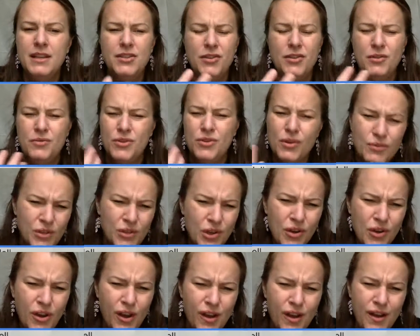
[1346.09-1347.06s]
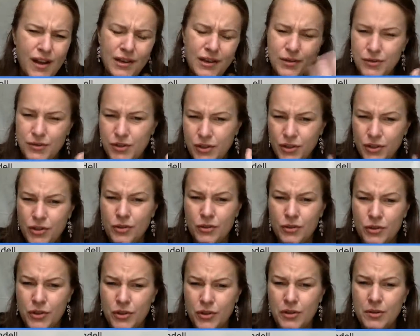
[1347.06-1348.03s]
you know, use Google, use
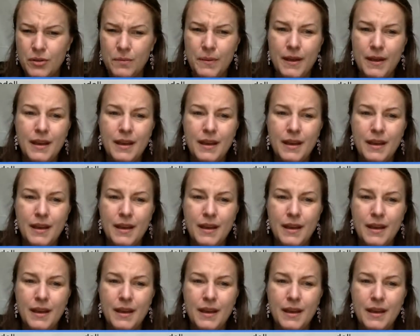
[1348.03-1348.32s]
YouTube,